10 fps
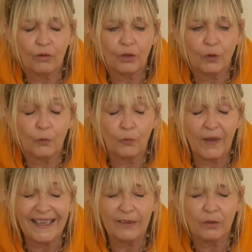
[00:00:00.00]
you
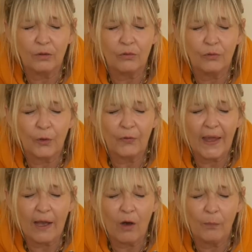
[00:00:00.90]
feel that
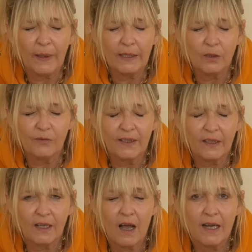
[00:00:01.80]
they are being loving
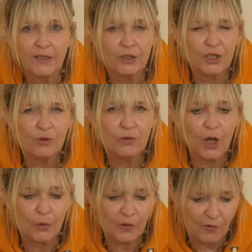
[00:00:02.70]
and kind, because you'll
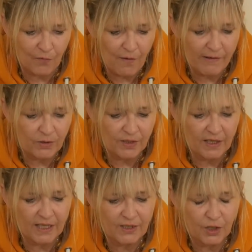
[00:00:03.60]
know you've got very good
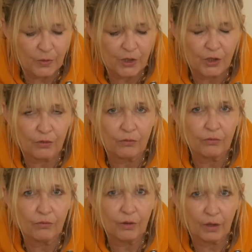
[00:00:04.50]
intuition,
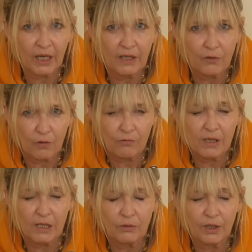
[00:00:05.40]
okay? You've got
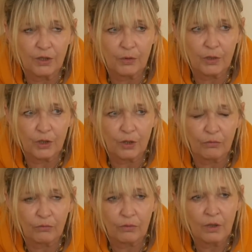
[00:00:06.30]
really good intuition.
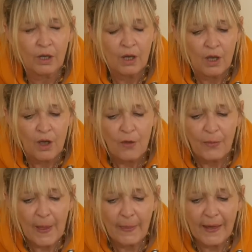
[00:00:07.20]

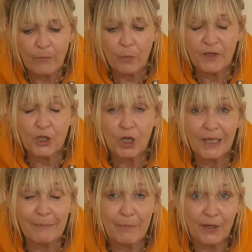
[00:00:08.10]
Then they will be
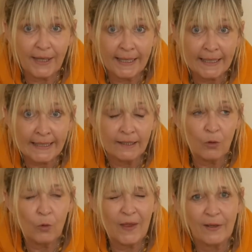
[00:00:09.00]
juggling money
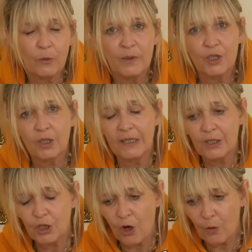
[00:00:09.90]
or they could be
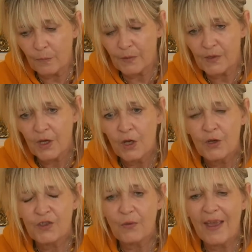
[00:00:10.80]
juggling jobs.
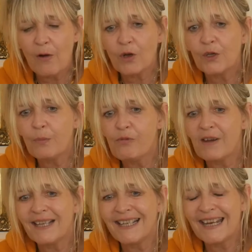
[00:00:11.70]
So they are going to
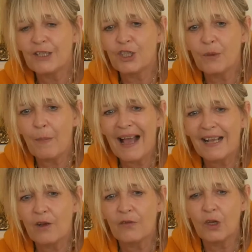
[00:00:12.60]
bring an energy
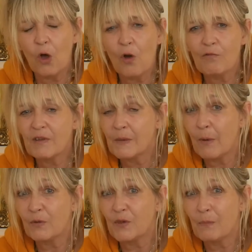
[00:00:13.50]
back of a lot of
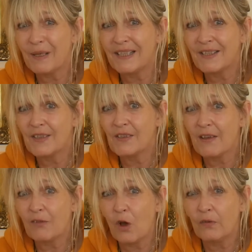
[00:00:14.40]
responsibilities
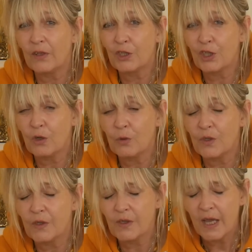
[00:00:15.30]
they've got on their
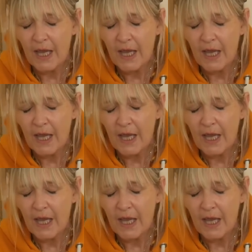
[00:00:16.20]
shoulders.